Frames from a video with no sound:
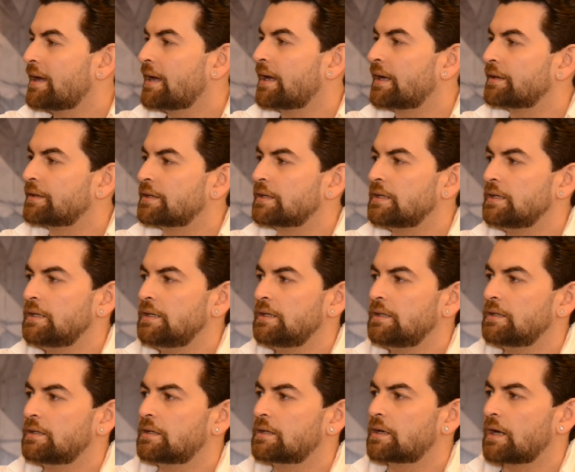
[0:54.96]
And
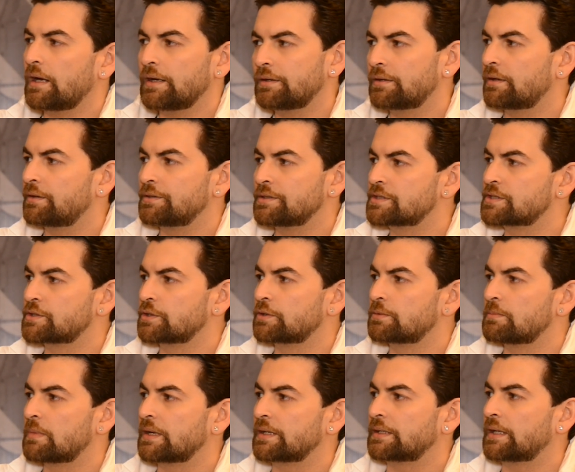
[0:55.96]
he kind of
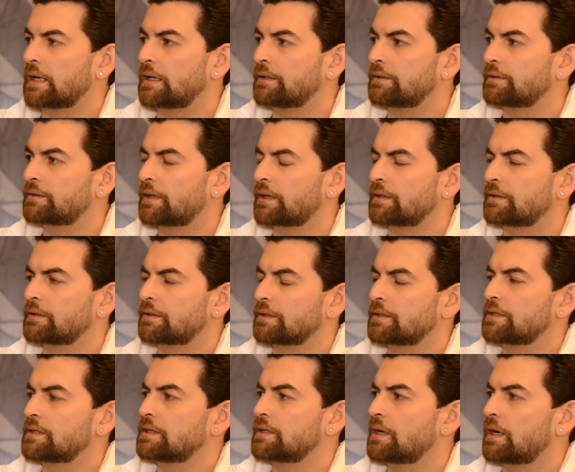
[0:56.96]
understood my talent and
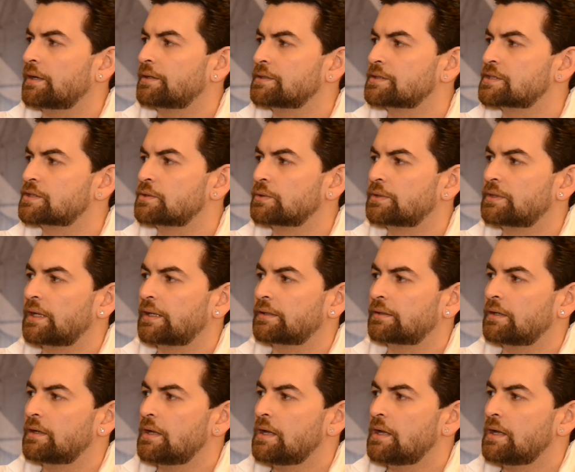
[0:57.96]
he understood that